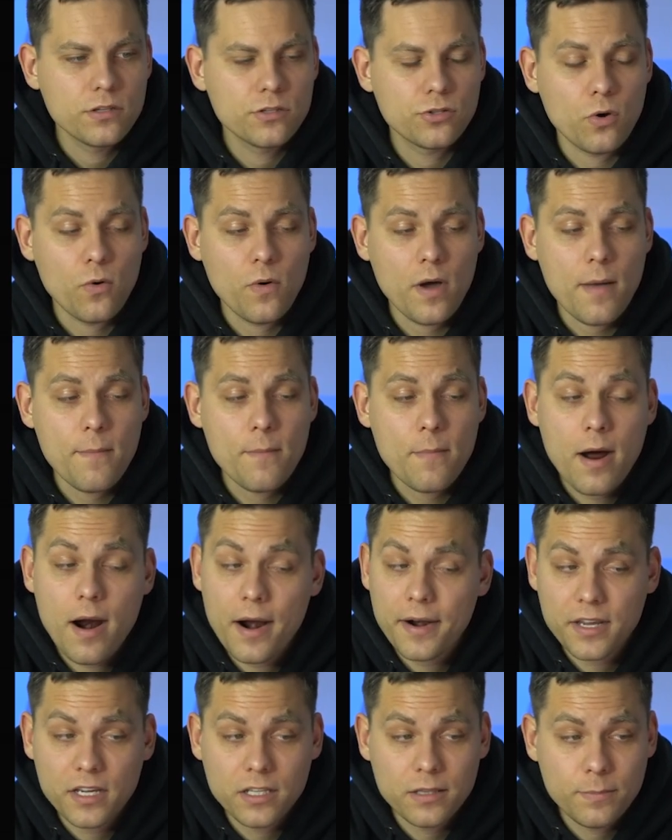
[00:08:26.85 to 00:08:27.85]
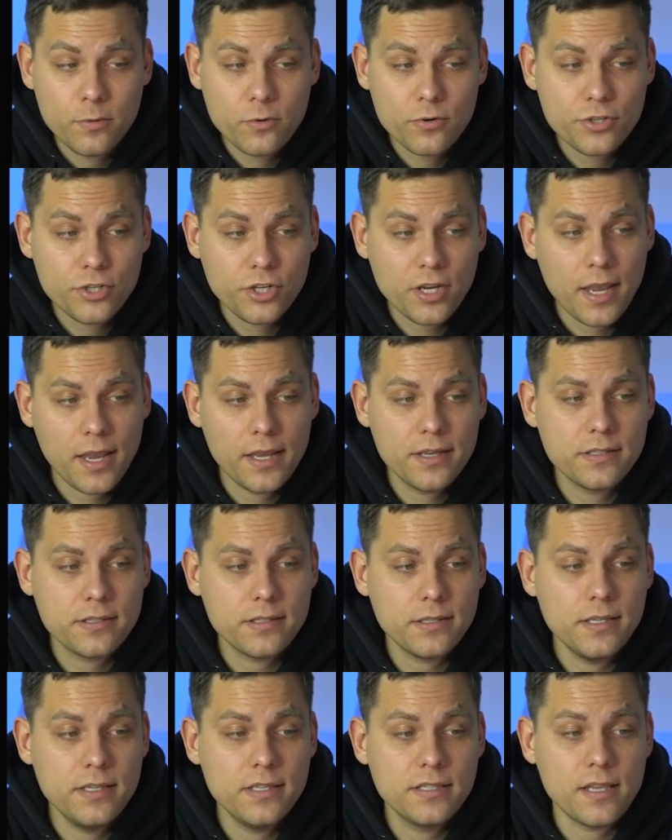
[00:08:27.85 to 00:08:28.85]
So a market
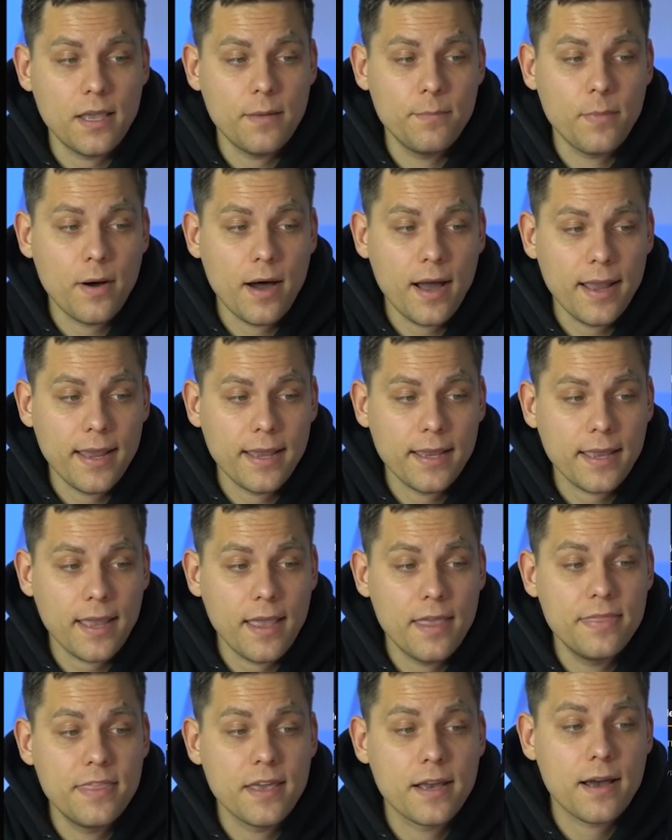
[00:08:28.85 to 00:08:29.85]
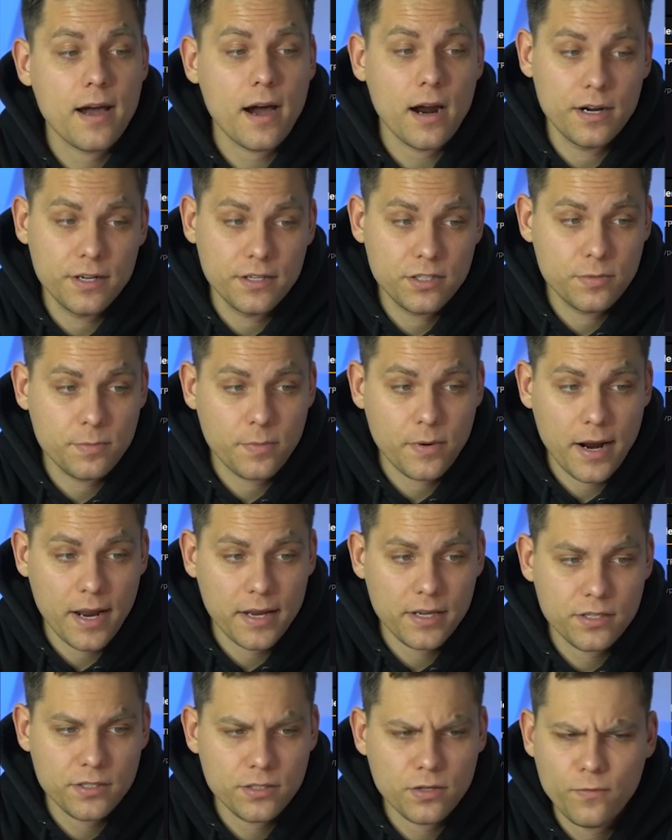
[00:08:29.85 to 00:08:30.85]
purchase is a buying at the current
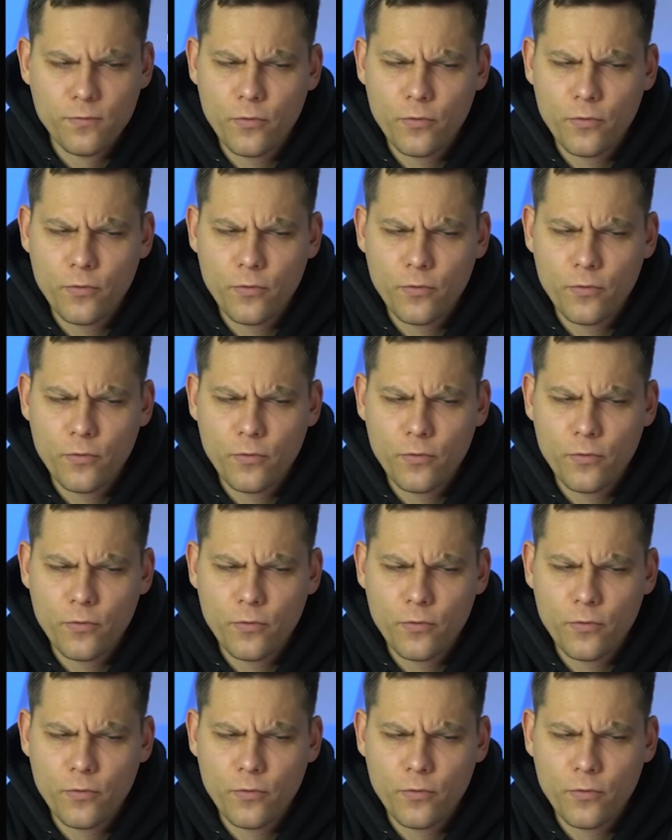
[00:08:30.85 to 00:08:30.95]
price.